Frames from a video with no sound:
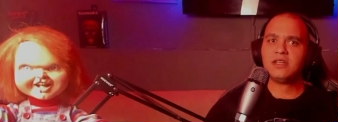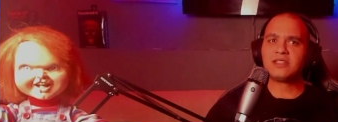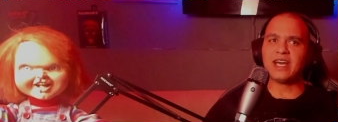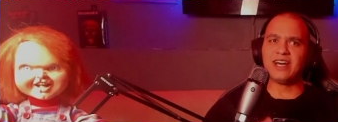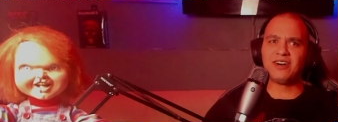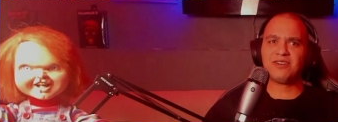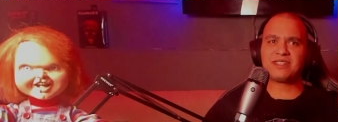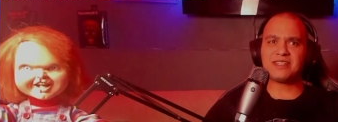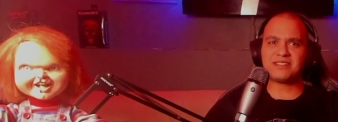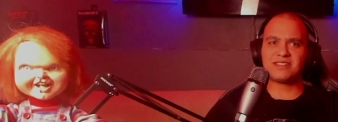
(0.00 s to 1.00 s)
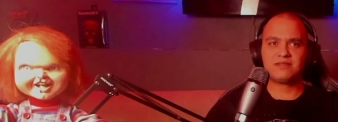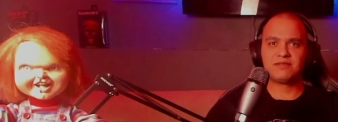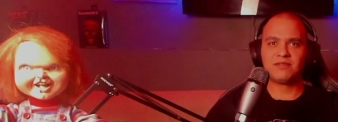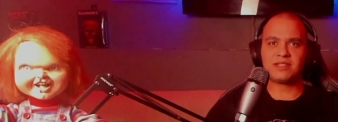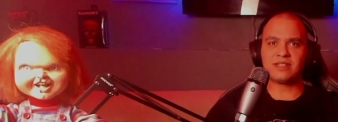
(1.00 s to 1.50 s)
Speaker 1: The hell is that?
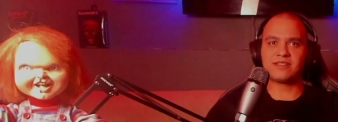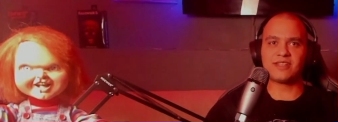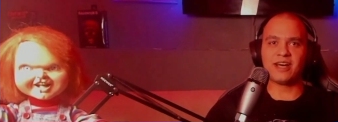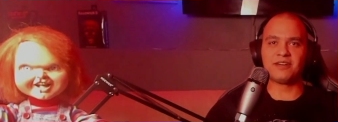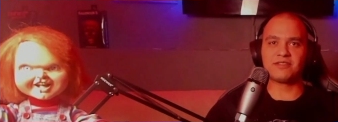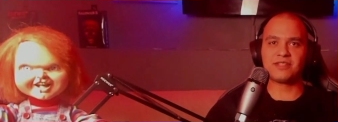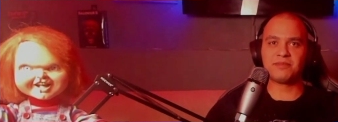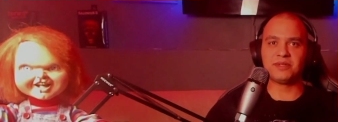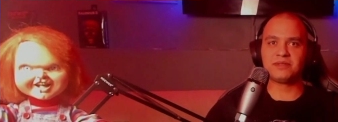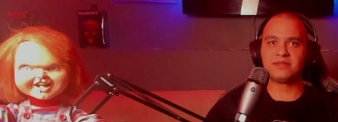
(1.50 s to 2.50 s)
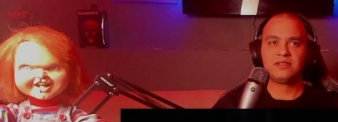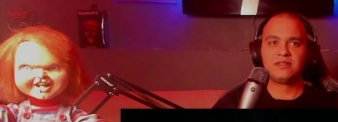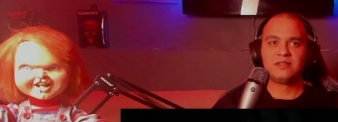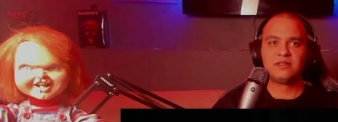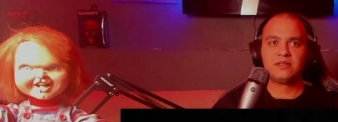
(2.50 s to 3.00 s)
What's that sign or symbol?
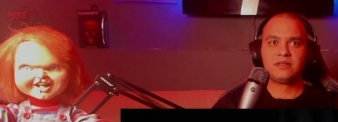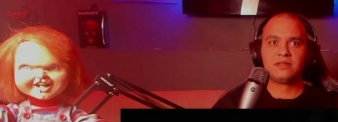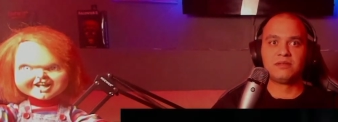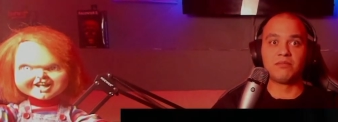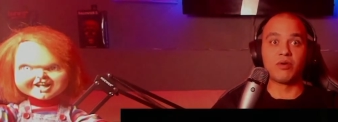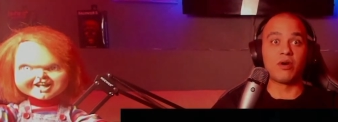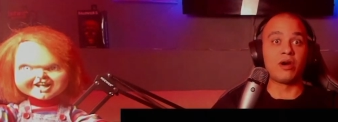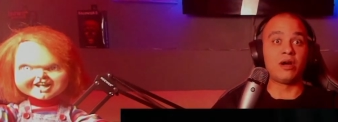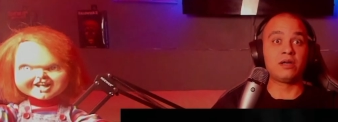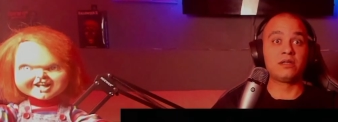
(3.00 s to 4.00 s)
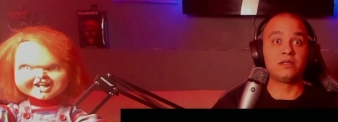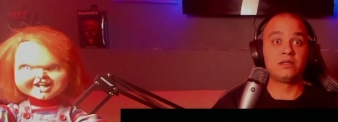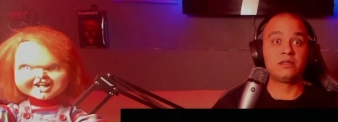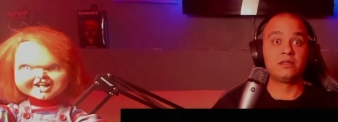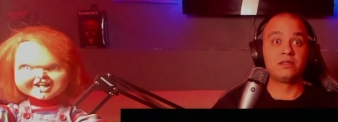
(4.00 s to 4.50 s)
Bruh.
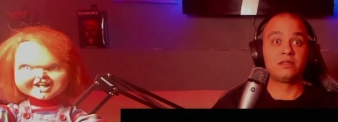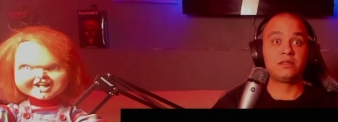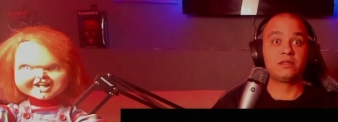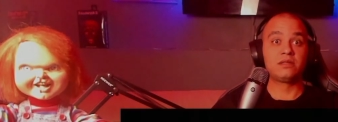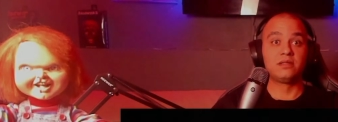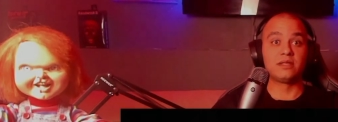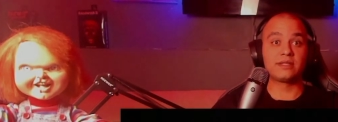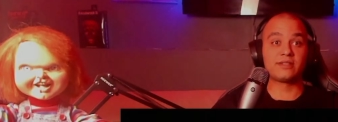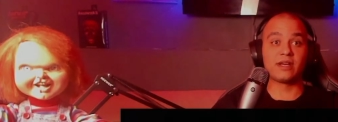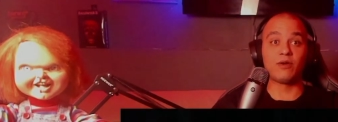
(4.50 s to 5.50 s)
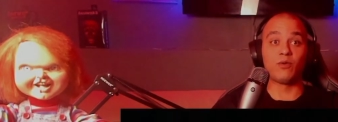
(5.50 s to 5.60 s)
What was that? That sounds like a